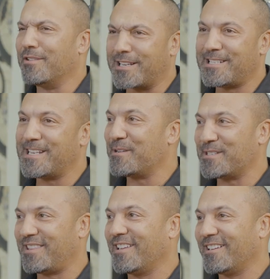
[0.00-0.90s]
Not a
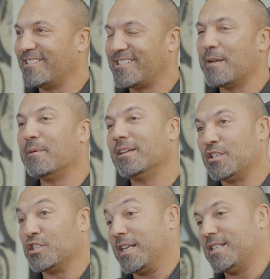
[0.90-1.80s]
salesy thing to say,
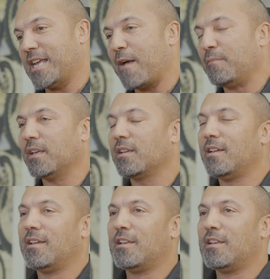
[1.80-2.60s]
but it's happening.